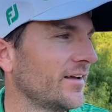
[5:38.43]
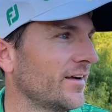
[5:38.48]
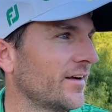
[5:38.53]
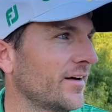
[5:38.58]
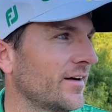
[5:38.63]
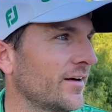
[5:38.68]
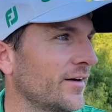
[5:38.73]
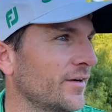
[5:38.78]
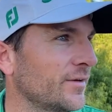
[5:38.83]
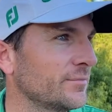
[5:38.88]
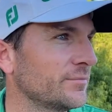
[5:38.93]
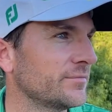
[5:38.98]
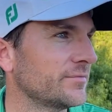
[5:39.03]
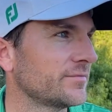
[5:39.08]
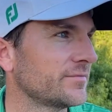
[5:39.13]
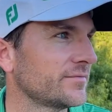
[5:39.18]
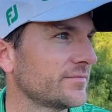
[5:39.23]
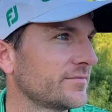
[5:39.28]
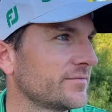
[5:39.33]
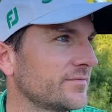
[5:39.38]
And
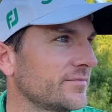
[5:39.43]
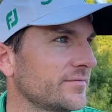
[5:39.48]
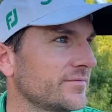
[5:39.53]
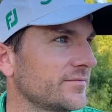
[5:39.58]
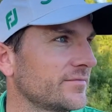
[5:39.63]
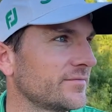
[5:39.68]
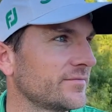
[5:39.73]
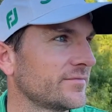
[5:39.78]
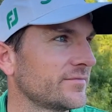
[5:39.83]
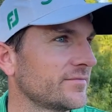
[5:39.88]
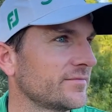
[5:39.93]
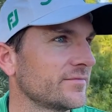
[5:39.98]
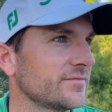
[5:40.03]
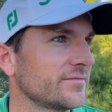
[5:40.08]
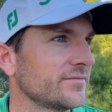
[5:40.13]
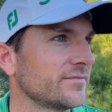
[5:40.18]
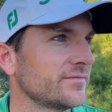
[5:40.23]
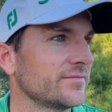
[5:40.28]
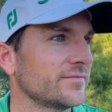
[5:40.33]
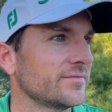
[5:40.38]

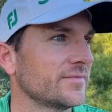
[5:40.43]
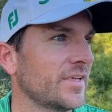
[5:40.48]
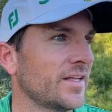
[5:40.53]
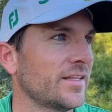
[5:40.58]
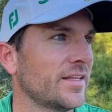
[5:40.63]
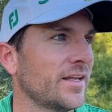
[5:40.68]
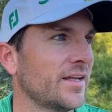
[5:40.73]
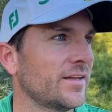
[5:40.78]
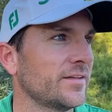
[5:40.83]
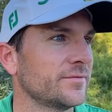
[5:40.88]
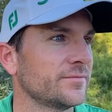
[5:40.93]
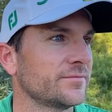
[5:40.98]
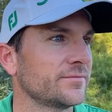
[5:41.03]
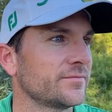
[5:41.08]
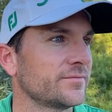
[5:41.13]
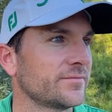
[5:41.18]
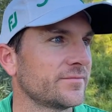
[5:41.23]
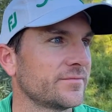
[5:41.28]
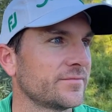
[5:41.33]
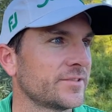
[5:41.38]
then
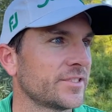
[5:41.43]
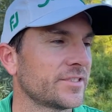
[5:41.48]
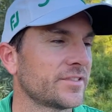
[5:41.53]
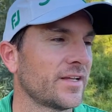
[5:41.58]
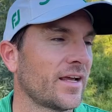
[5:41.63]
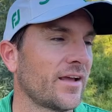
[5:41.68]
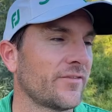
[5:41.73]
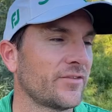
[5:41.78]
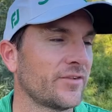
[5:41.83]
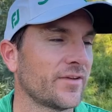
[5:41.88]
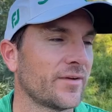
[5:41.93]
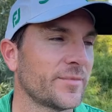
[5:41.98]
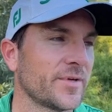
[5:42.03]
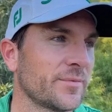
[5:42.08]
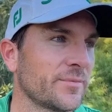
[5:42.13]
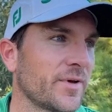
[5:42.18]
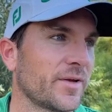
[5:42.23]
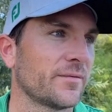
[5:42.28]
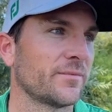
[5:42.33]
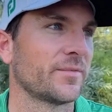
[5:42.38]
just have, I
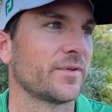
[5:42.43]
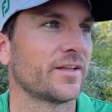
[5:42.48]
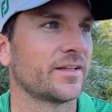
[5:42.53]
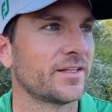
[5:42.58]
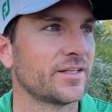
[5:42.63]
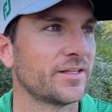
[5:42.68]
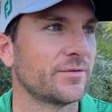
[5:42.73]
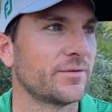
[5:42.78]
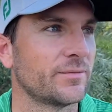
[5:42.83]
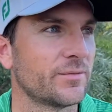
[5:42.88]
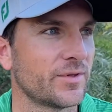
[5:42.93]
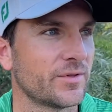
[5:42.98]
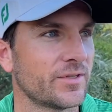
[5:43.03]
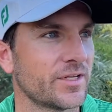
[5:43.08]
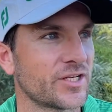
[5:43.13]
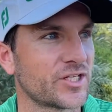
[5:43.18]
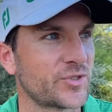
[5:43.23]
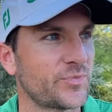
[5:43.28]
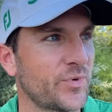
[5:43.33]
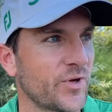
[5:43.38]
mean, the
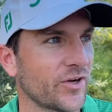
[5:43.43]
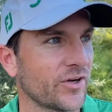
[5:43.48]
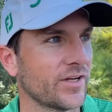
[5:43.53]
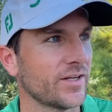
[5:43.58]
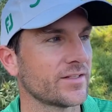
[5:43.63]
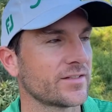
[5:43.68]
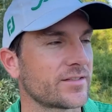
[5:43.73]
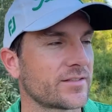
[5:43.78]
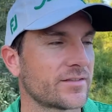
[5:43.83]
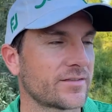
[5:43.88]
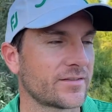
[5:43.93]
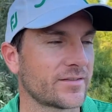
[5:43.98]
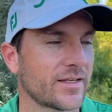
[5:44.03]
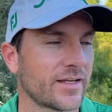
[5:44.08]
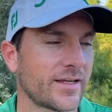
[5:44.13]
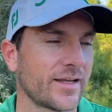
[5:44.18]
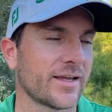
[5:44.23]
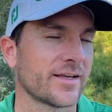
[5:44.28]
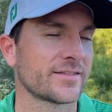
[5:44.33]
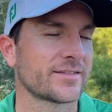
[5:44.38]
experience, I
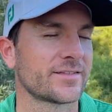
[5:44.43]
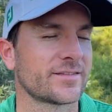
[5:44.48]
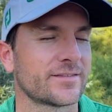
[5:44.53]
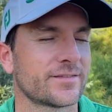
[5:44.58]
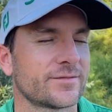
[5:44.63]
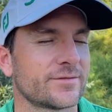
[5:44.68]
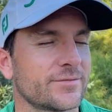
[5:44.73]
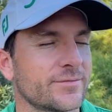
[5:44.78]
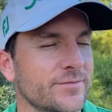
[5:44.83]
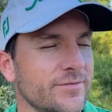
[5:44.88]
guess,